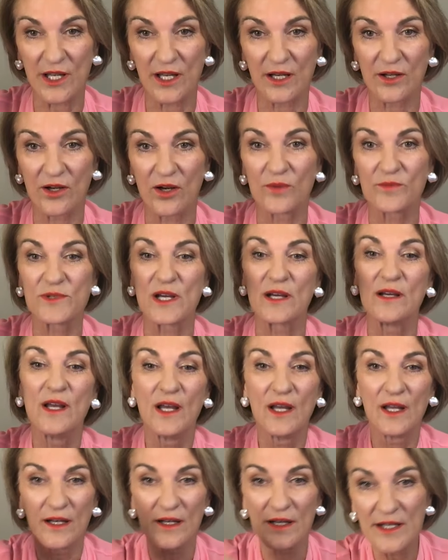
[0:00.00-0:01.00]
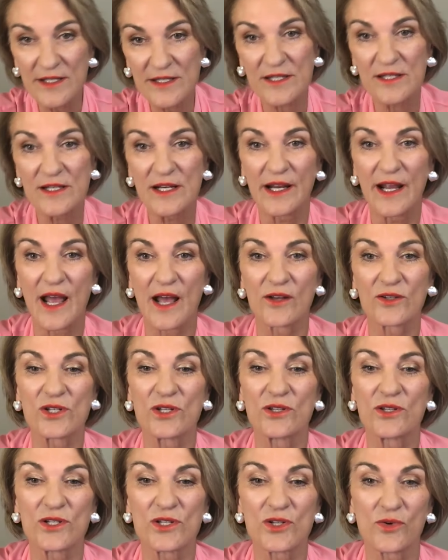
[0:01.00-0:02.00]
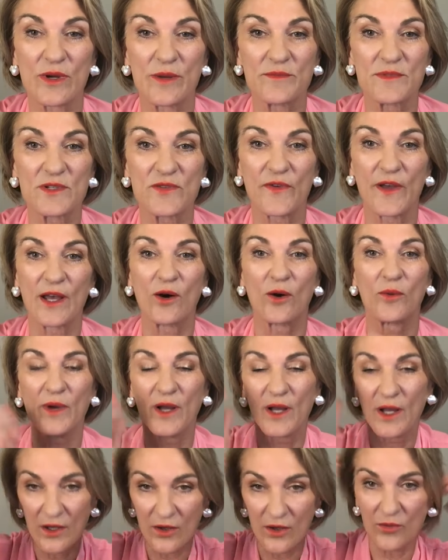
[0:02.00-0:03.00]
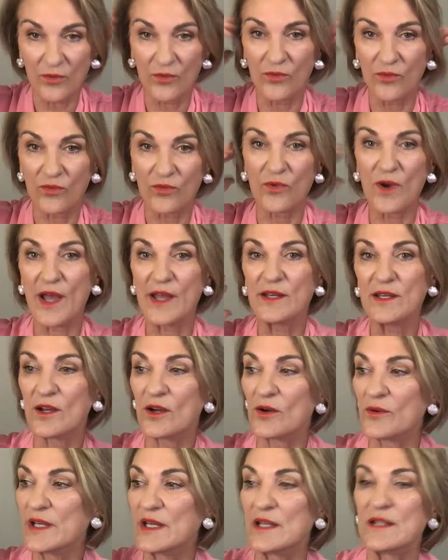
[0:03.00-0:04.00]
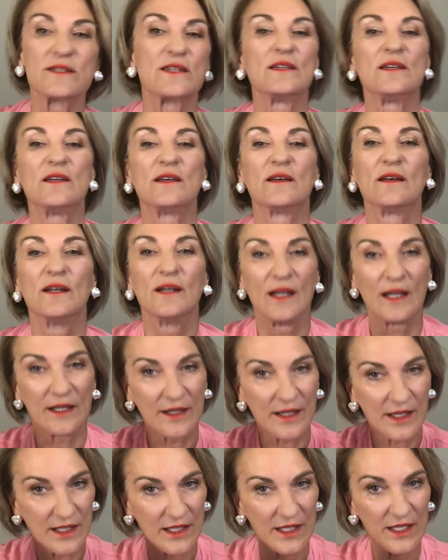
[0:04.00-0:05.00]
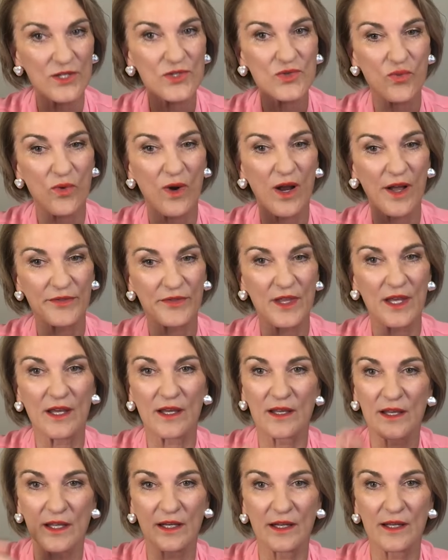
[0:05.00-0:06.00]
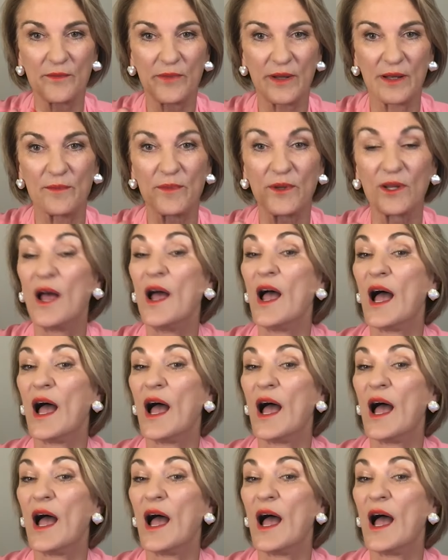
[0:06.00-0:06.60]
helicopter, listening out to the screams for help, radio in his ear, and he's right there killing people.